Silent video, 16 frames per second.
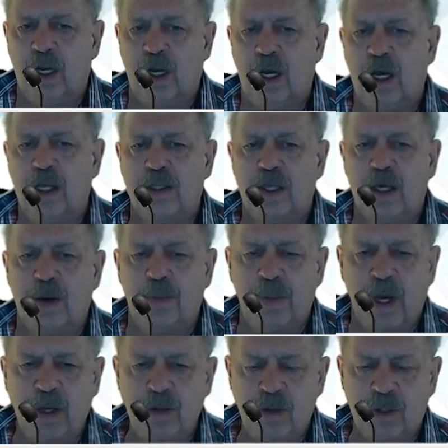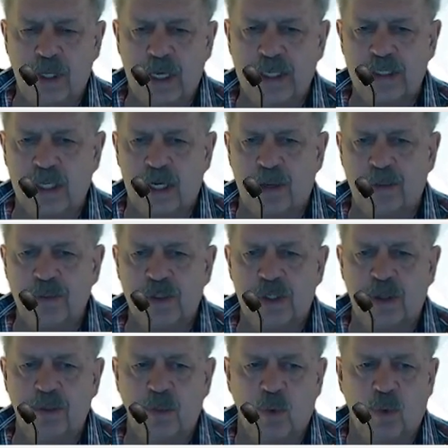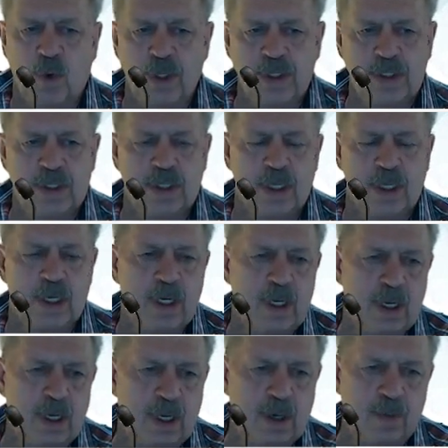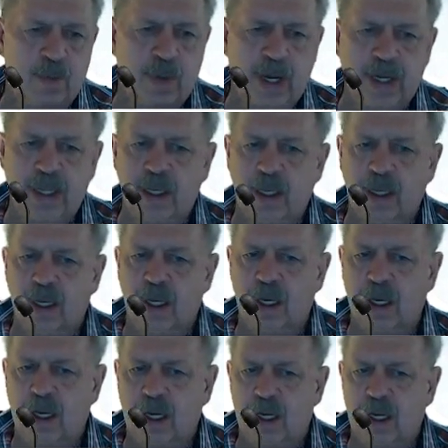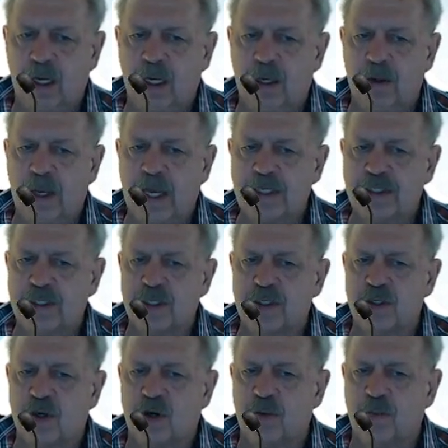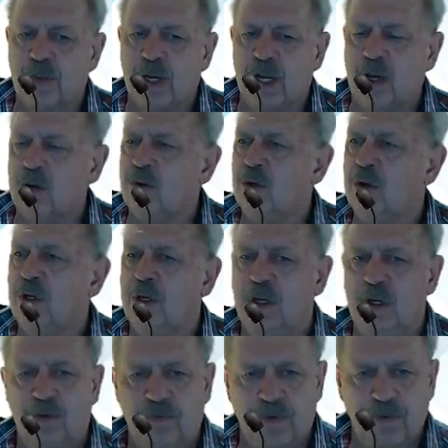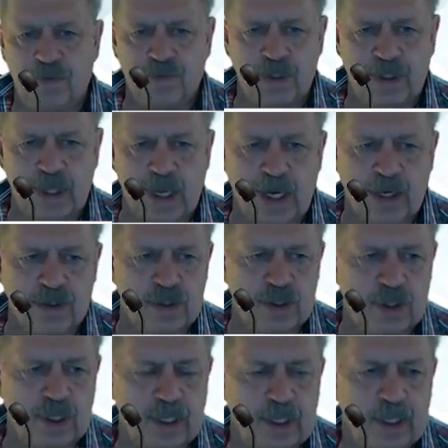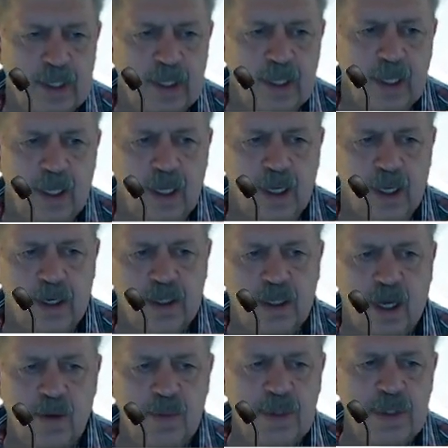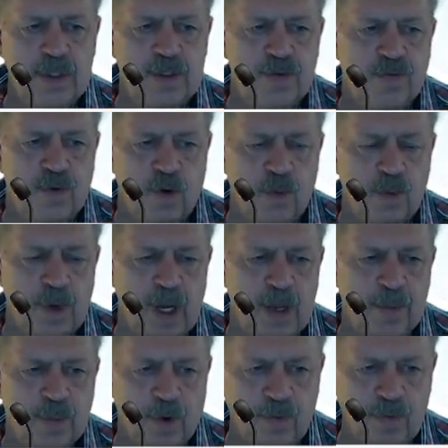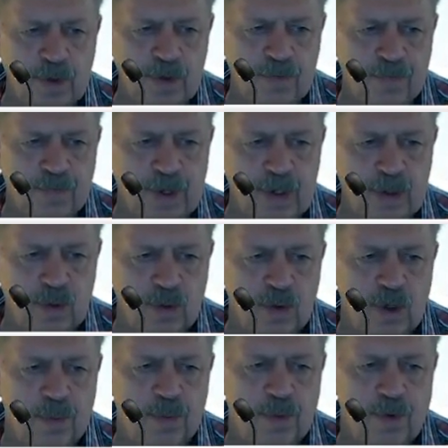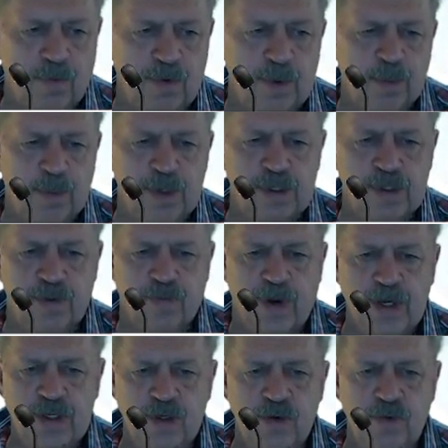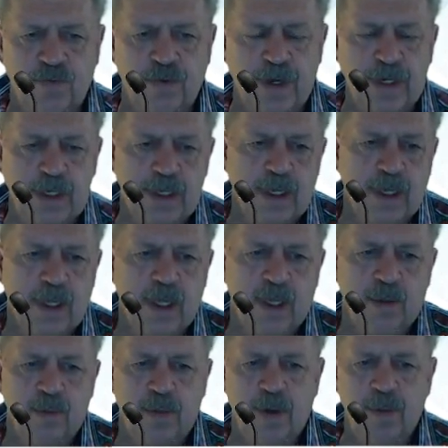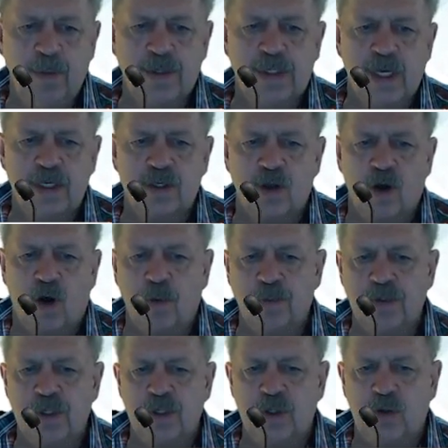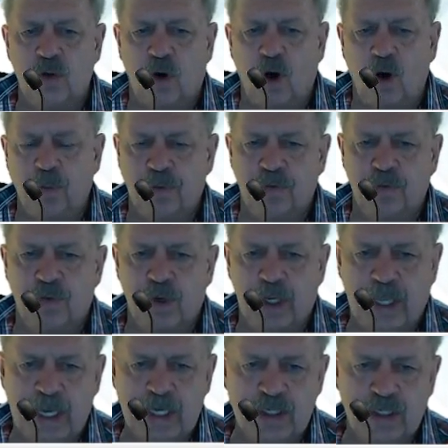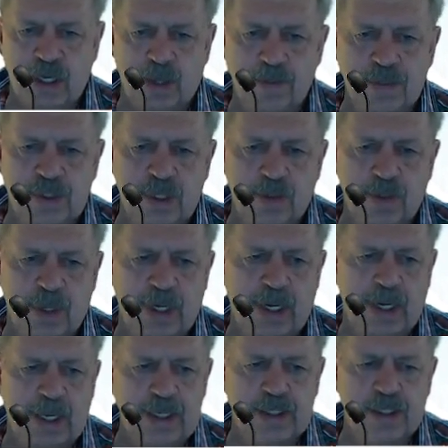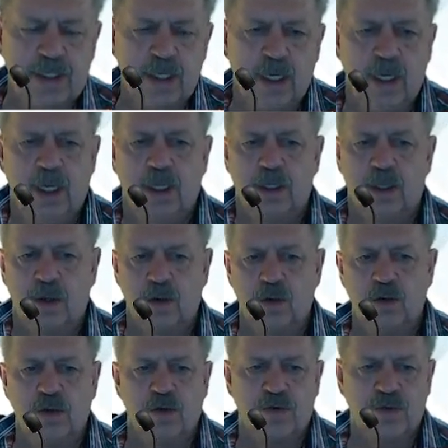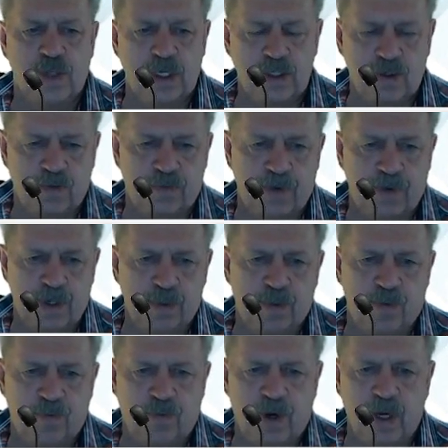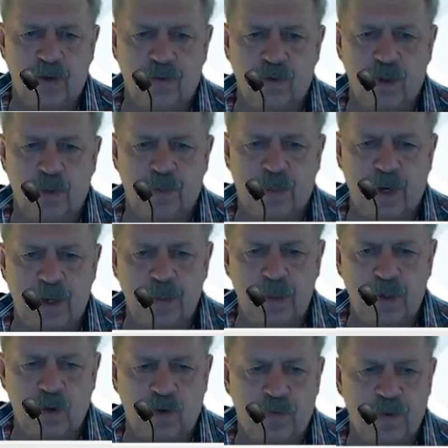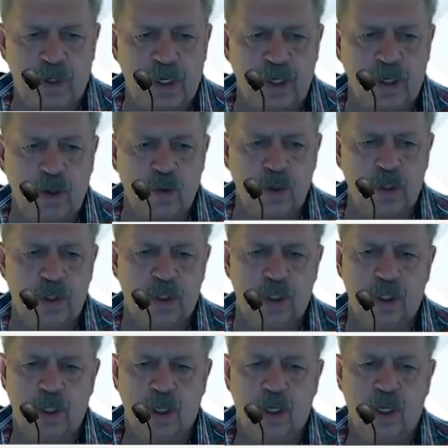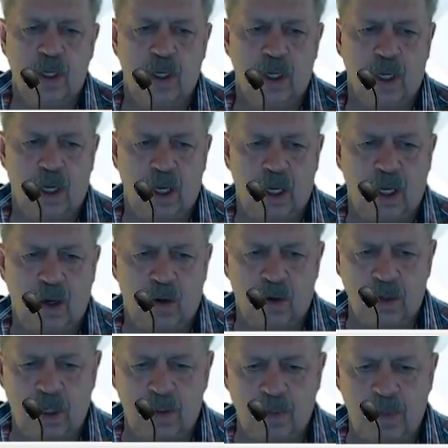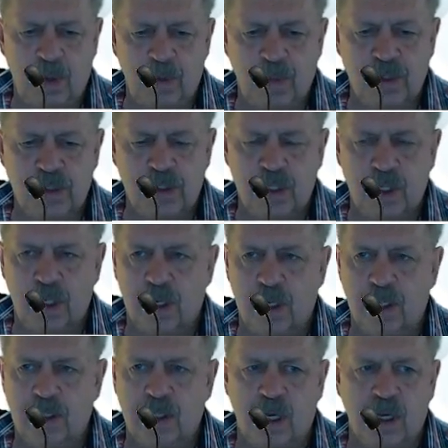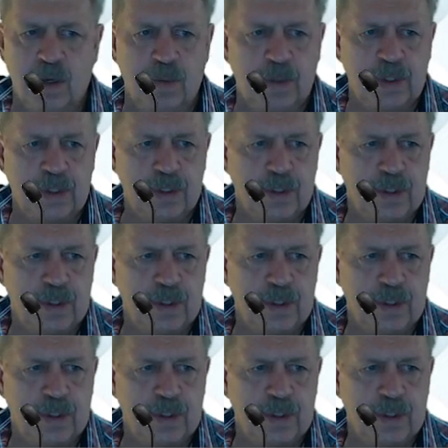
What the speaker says: the amount as a lump sum once the remaining assets are below 50,000. Retirement from a provident fund or a provident preservation fund, members have the option to opt for a cash lump sum unless the rules of such a fund provide for the payment of an annuity on a member's retirement.